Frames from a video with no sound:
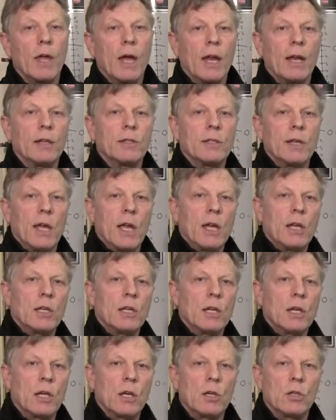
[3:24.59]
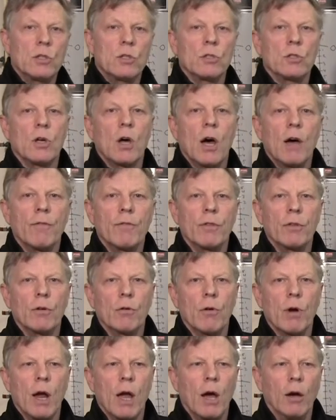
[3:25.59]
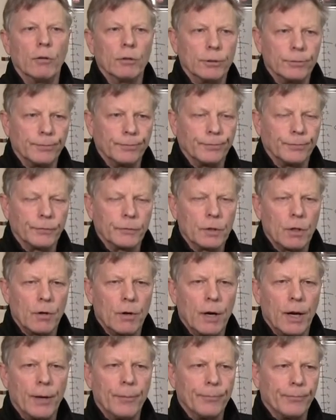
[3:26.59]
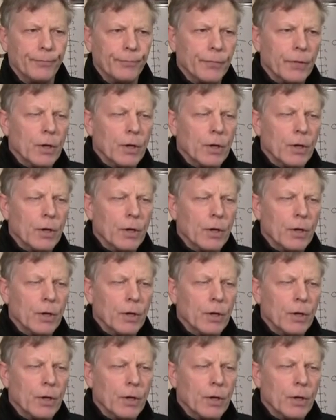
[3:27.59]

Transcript: that it's 18 inches off the ground. All right.